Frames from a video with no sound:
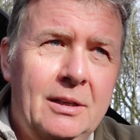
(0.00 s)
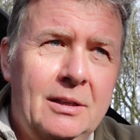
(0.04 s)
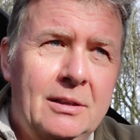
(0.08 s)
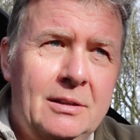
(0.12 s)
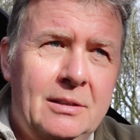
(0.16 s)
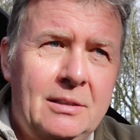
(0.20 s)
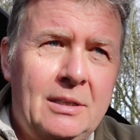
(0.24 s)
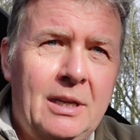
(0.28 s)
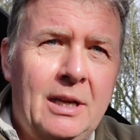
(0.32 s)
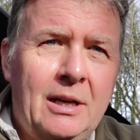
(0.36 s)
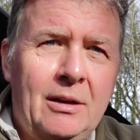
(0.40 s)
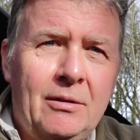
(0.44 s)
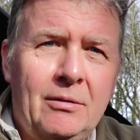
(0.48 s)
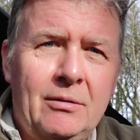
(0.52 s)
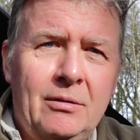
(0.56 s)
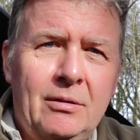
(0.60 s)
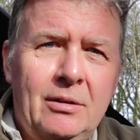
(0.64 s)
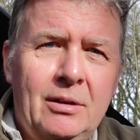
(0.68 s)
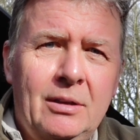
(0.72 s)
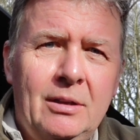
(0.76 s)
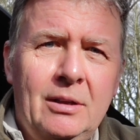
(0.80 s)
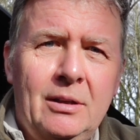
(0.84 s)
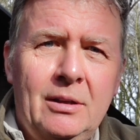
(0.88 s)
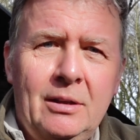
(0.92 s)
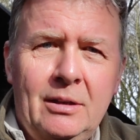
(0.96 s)
sound
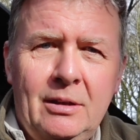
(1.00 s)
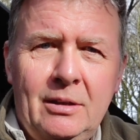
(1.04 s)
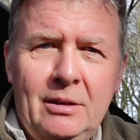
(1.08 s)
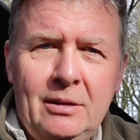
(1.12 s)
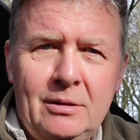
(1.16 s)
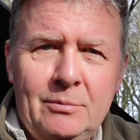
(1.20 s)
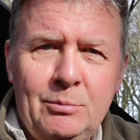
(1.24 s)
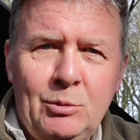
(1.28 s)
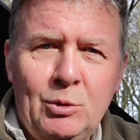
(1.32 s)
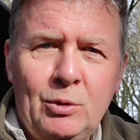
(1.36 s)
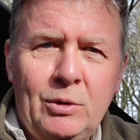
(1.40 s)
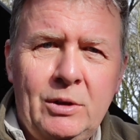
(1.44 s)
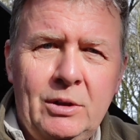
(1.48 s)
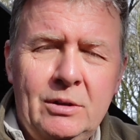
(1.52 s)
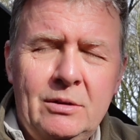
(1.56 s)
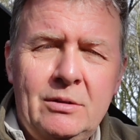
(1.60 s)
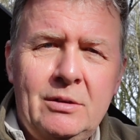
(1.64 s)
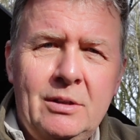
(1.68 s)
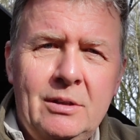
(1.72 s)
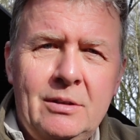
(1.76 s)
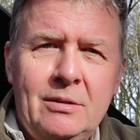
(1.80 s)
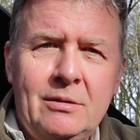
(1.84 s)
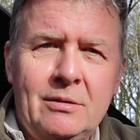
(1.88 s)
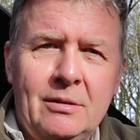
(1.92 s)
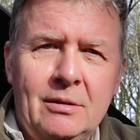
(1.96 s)
is more
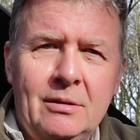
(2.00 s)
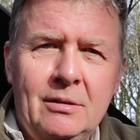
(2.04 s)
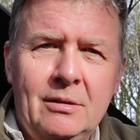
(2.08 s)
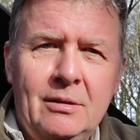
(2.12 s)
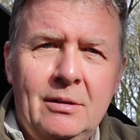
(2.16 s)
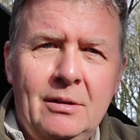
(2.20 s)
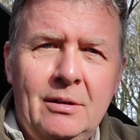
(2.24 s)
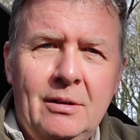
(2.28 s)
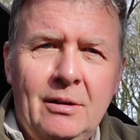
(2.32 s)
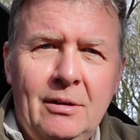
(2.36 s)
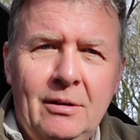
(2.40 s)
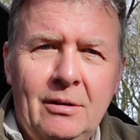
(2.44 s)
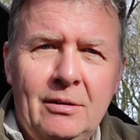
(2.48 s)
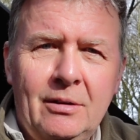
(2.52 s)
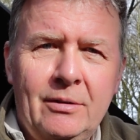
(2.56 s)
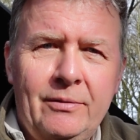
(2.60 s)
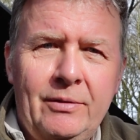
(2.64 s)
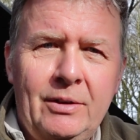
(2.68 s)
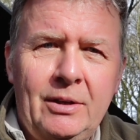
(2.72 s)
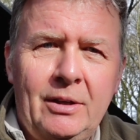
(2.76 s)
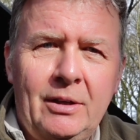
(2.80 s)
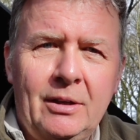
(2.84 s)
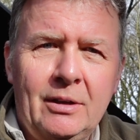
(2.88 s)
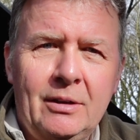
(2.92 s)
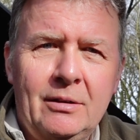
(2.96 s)
consistent on the
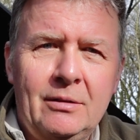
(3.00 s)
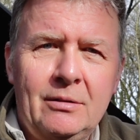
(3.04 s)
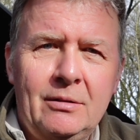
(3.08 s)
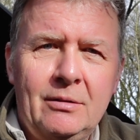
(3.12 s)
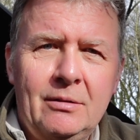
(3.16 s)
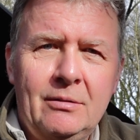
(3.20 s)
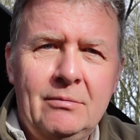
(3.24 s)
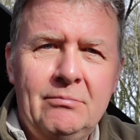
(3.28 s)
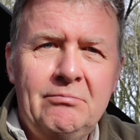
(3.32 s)
videos.